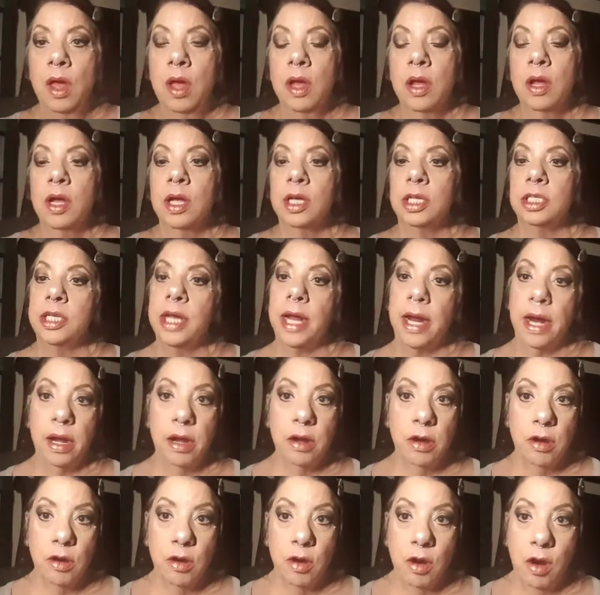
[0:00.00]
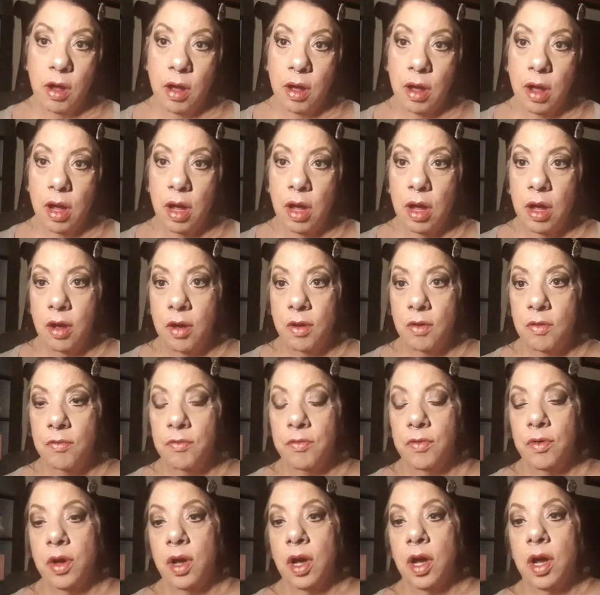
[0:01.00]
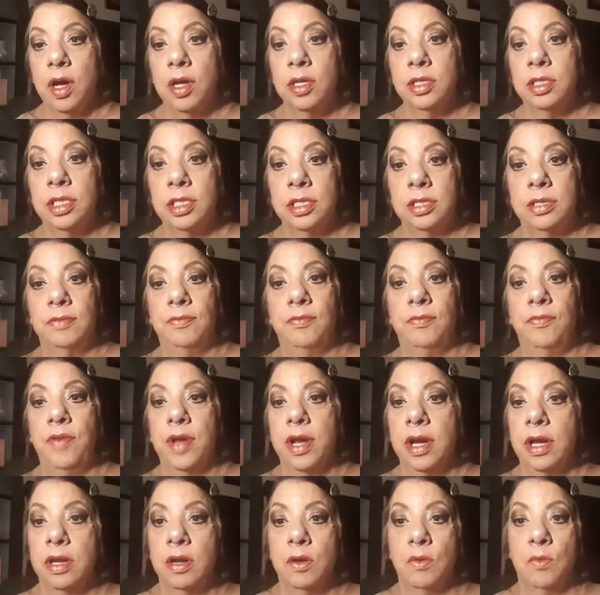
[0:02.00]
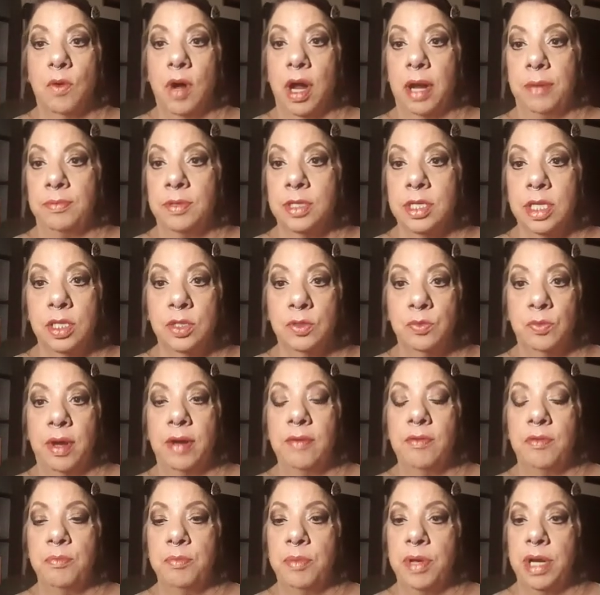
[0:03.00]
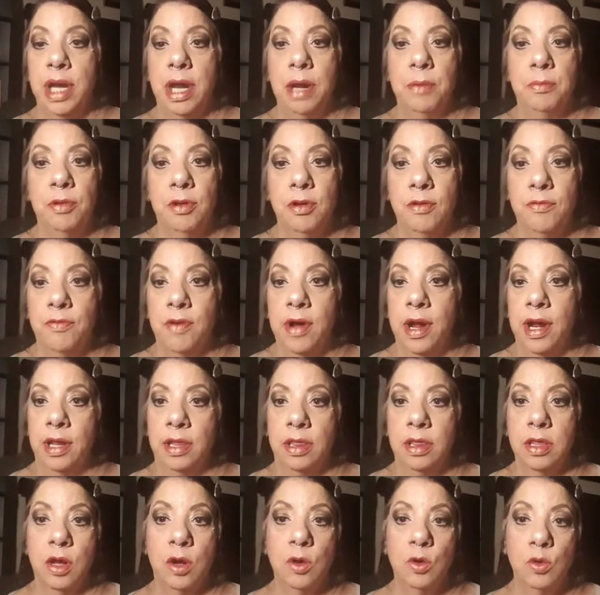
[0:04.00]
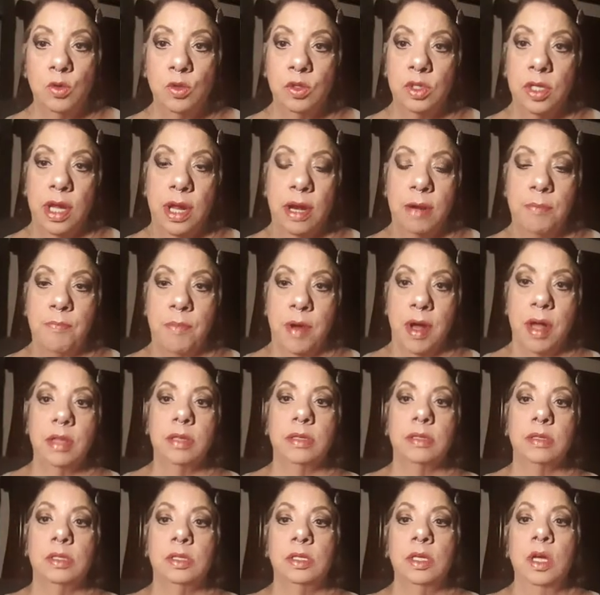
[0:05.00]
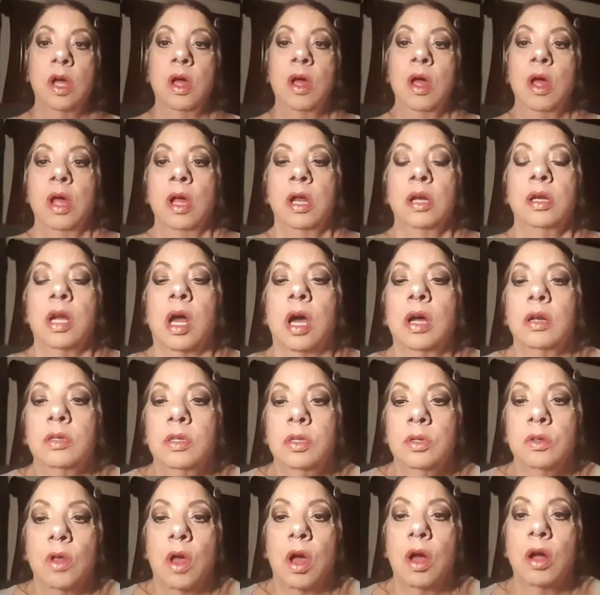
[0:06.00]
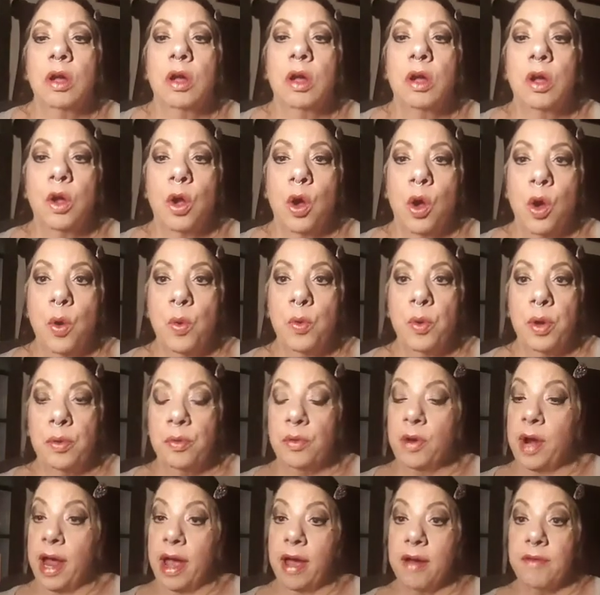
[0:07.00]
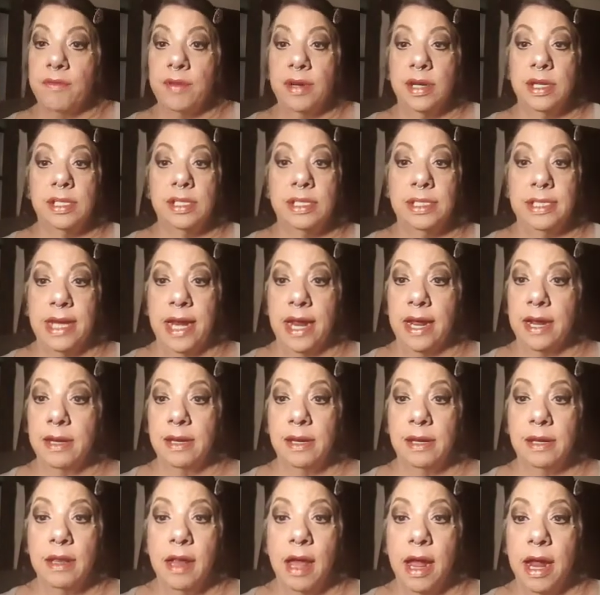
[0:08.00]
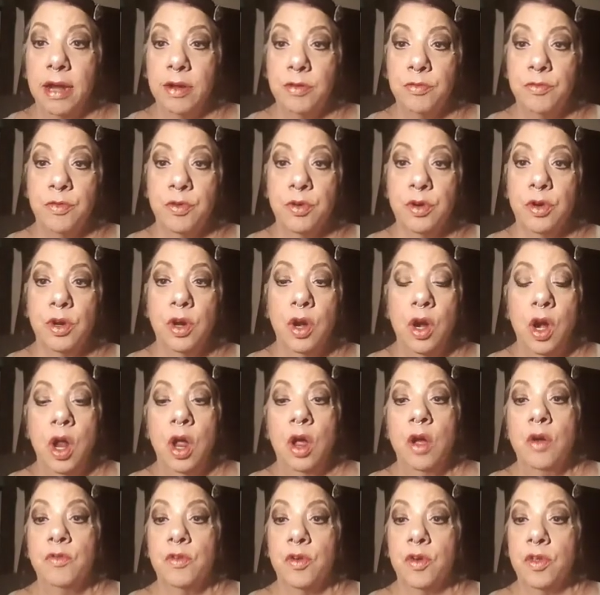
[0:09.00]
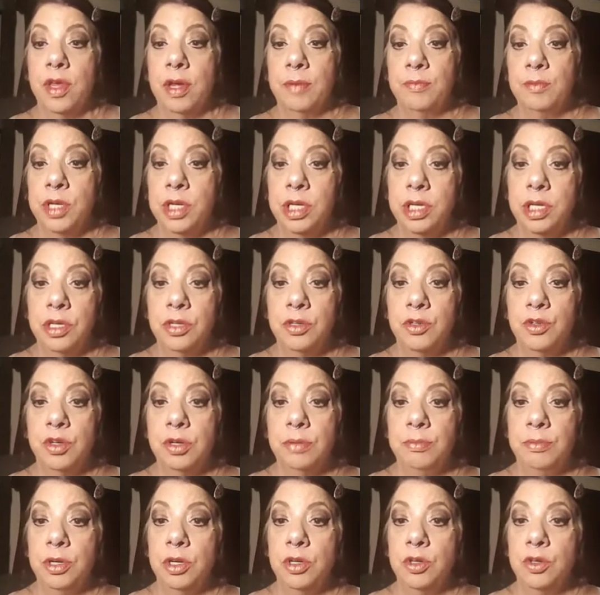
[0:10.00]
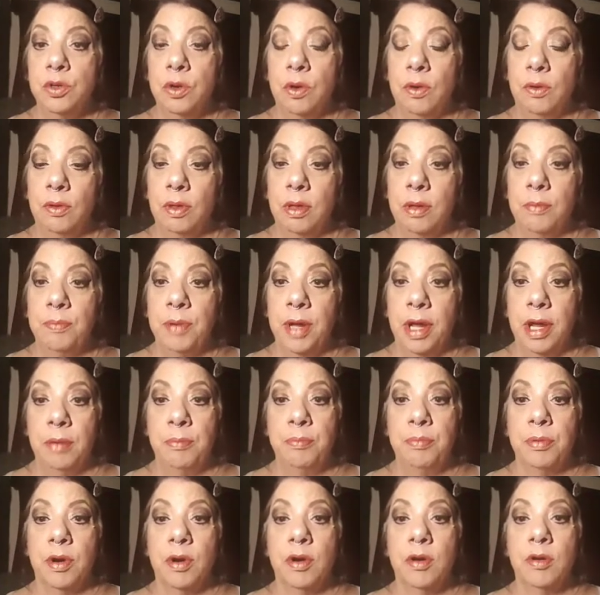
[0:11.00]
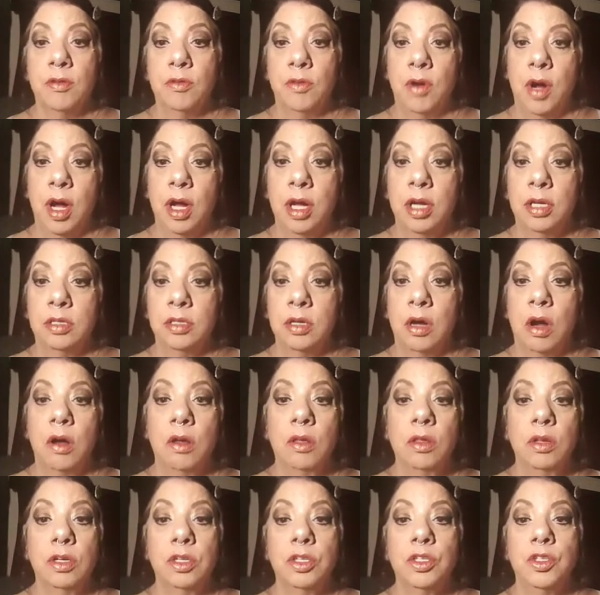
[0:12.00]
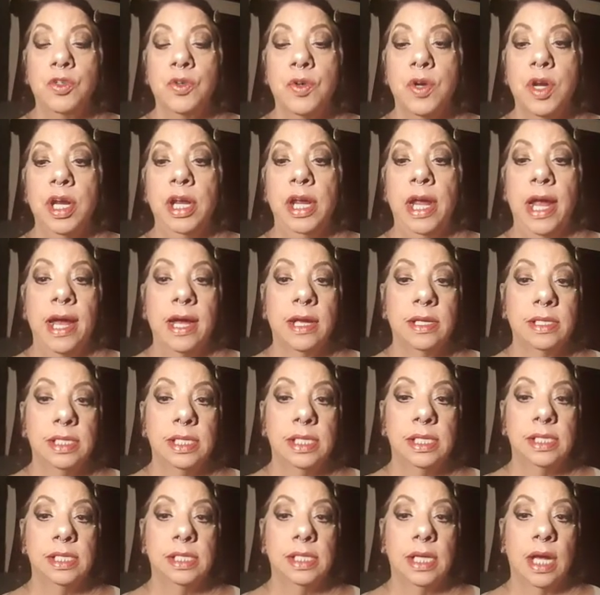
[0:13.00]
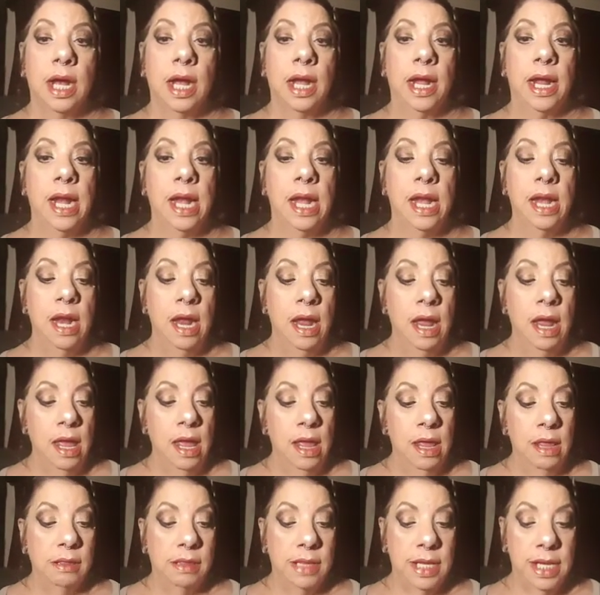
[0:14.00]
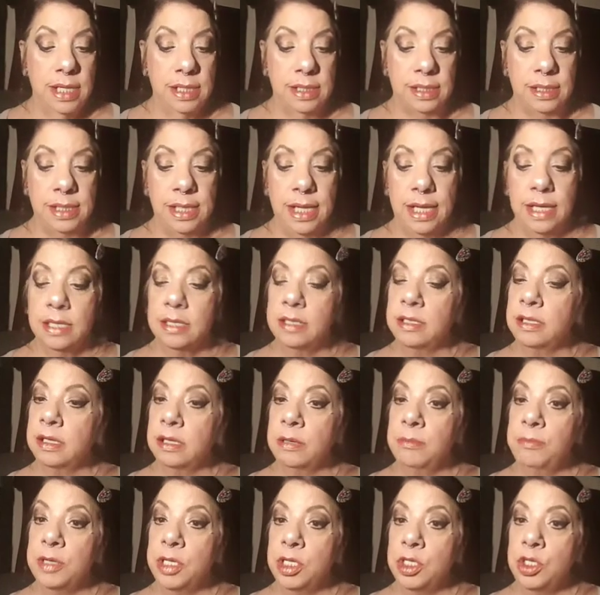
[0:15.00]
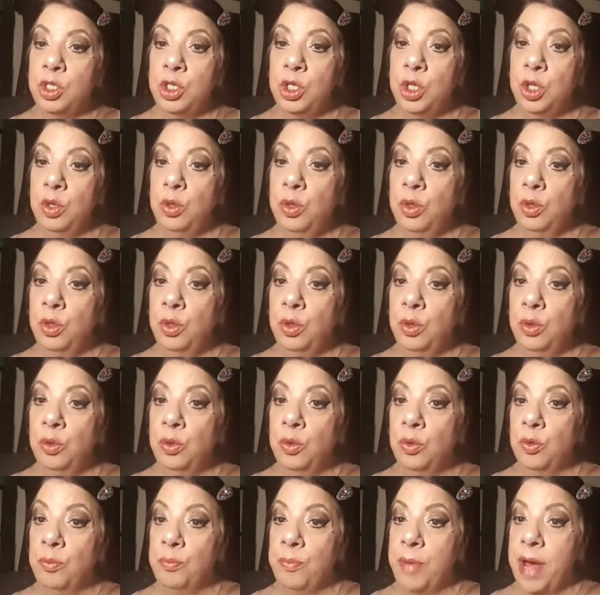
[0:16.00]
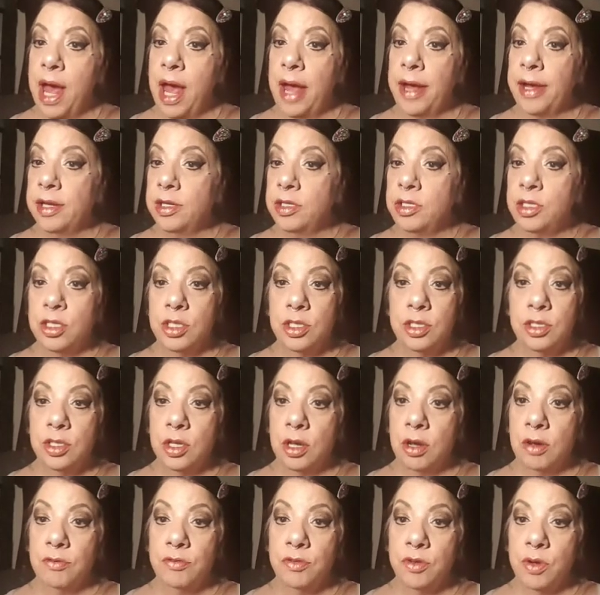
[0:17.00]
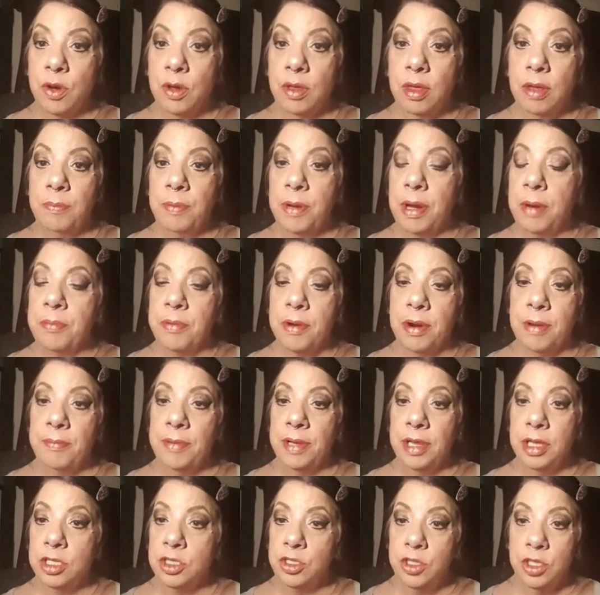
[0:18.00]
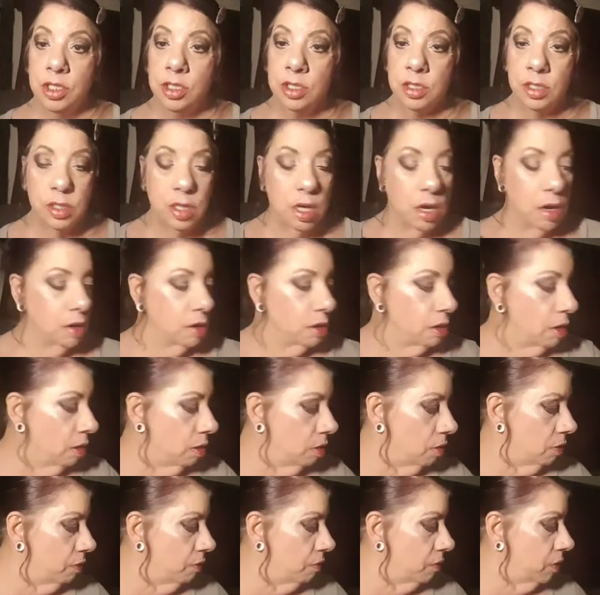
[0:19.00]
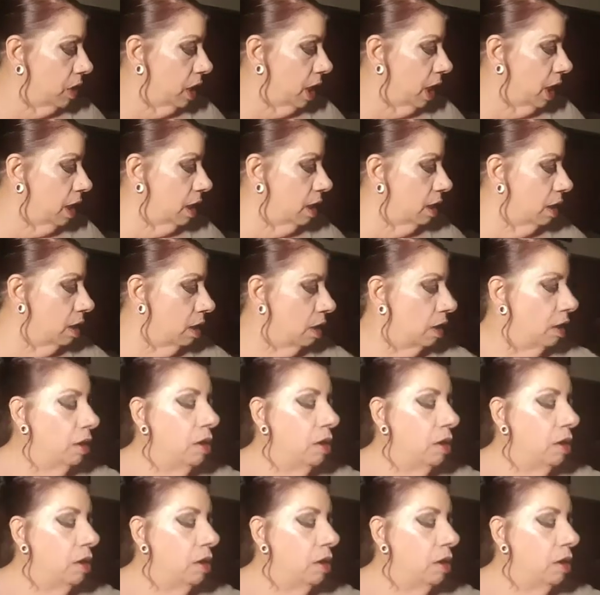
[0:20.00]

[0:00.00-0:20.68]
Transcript: container of disinfectant wipes, because we haven't been able to find those in months. Not too long ago, we were having to stand in line for them to distribute toilet paper. Dollar Tree has a sign that says limit 2 packages of toilet paper. I mean, this shit's starting all over again.